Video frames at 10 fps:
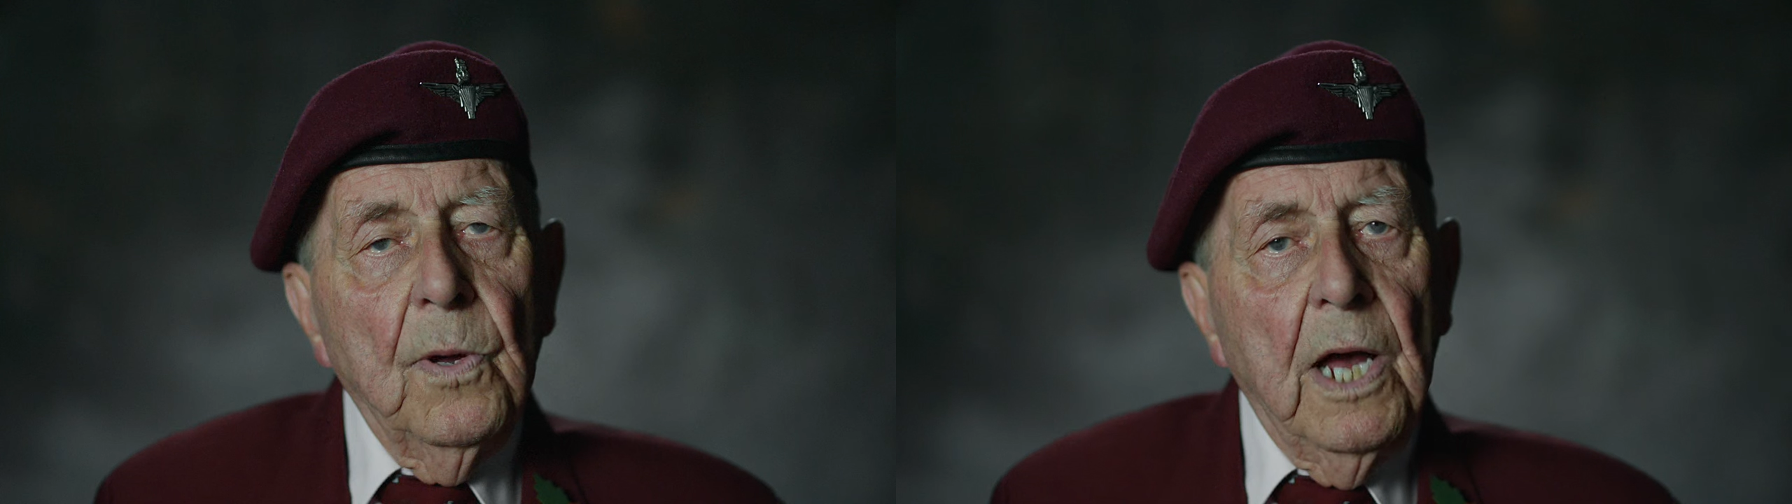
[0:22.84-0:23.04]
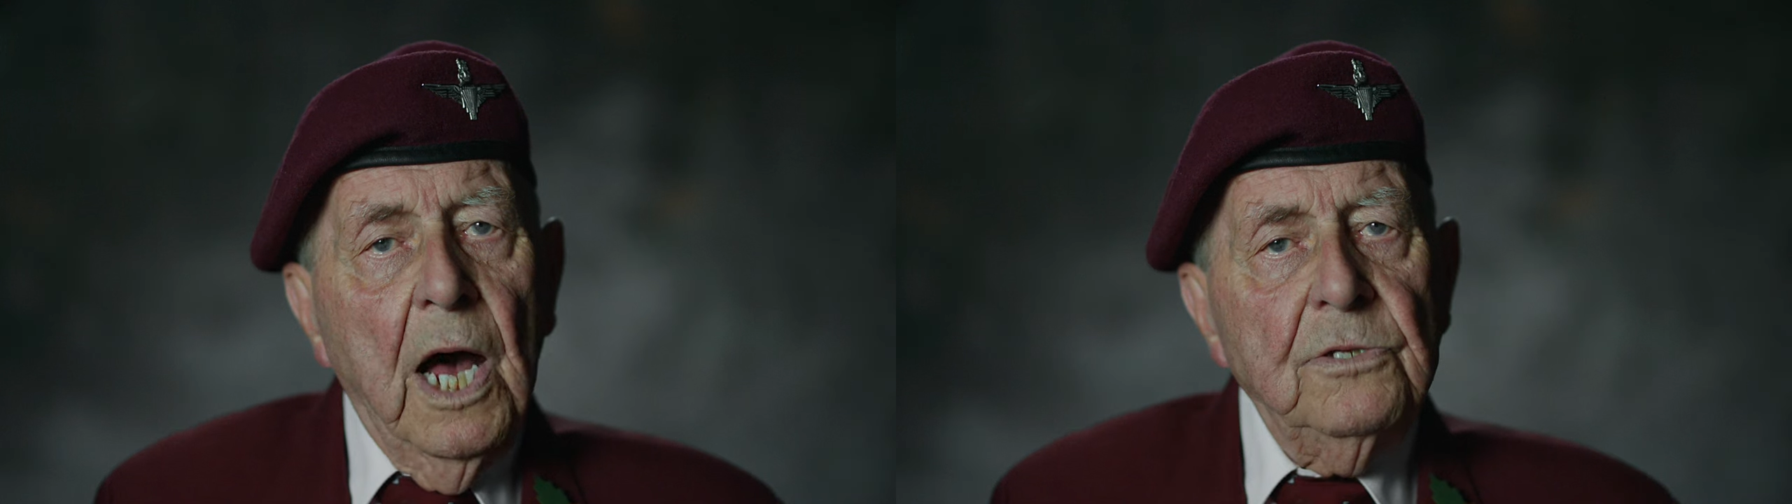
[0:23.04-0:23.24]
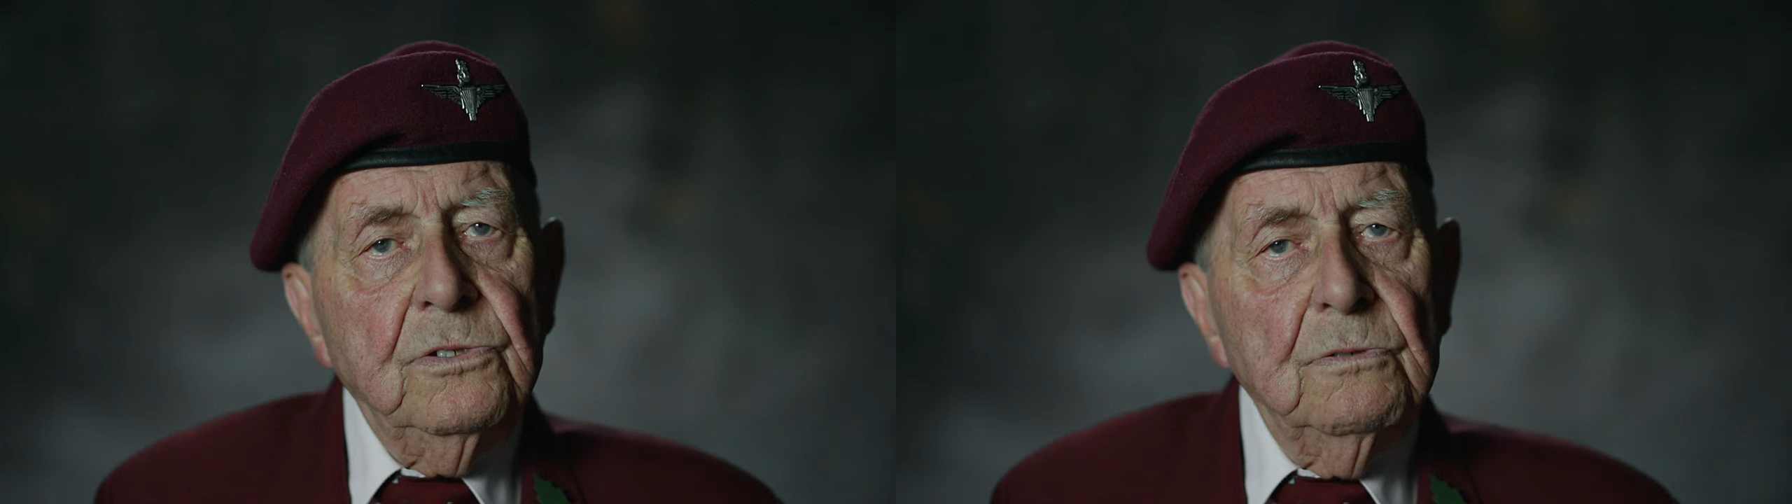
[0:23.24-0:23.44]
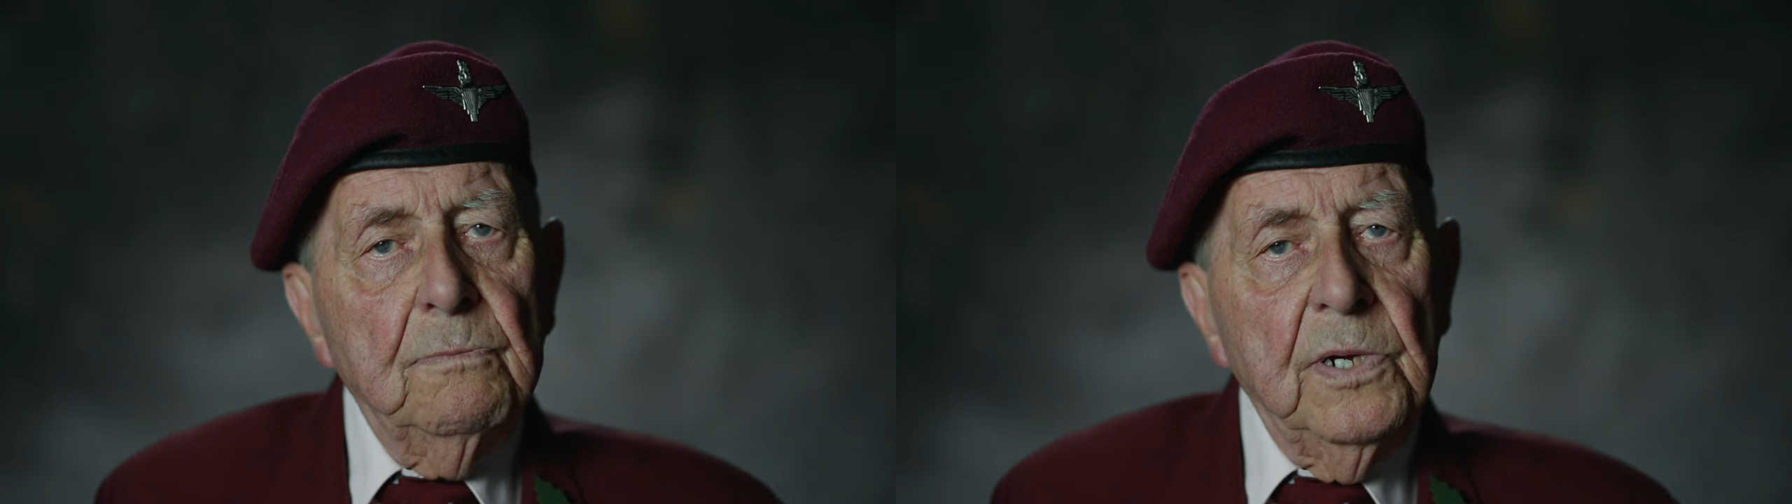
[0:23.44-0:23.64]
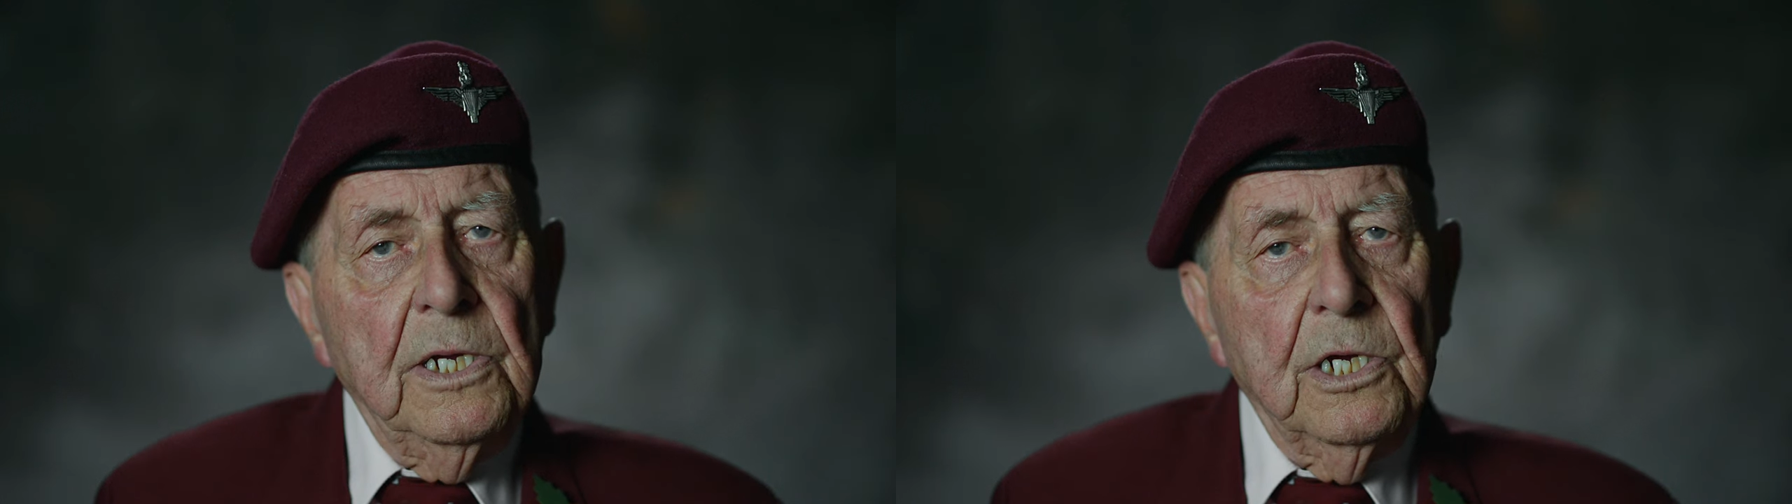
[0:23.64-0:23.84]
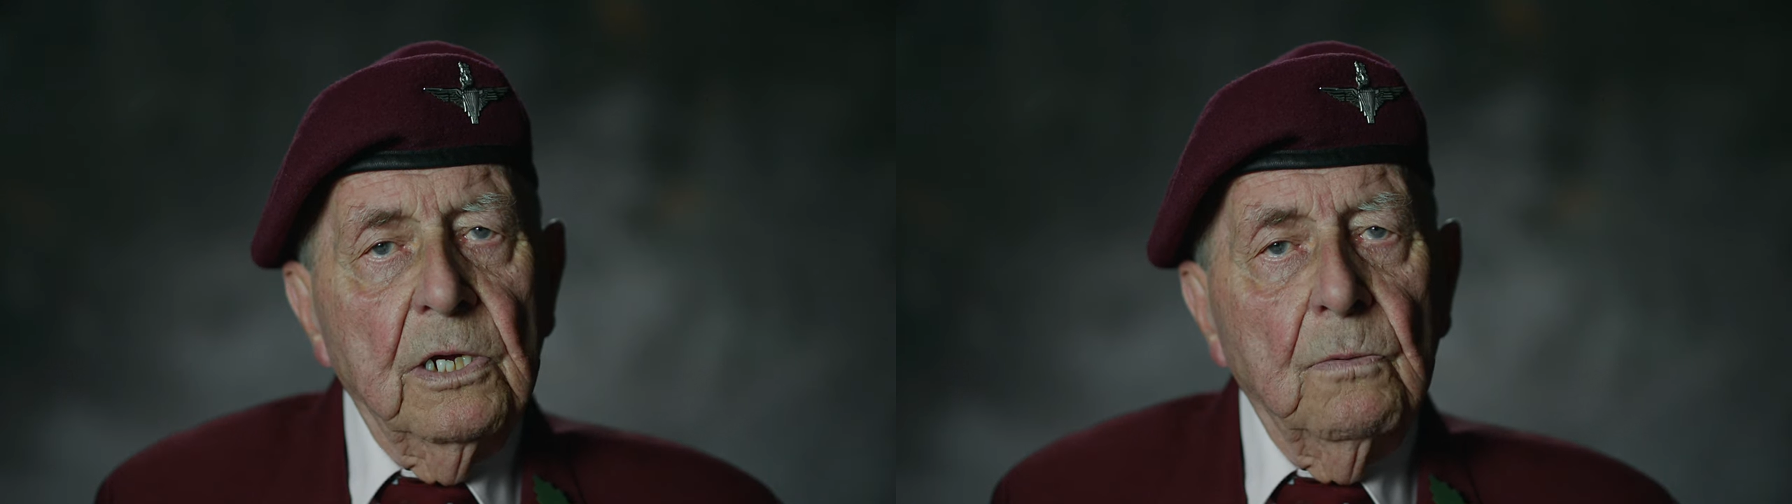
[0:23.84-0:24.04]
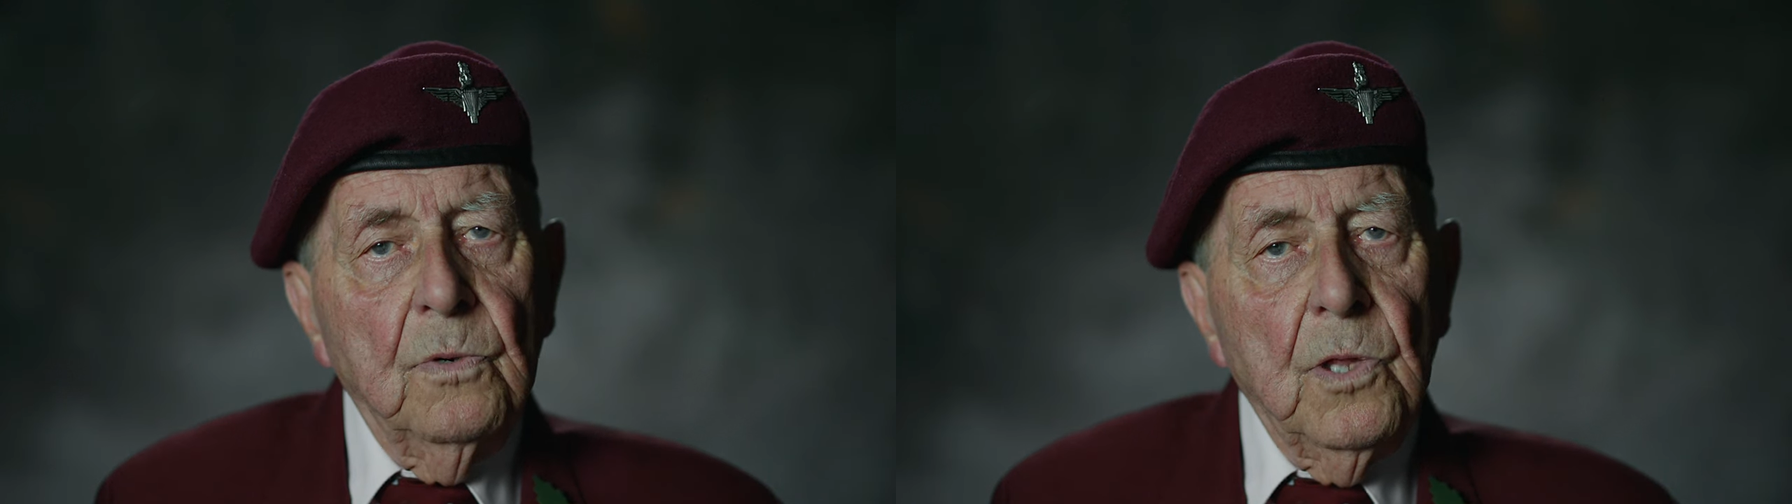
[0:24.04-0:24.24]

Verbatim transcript: We had to break it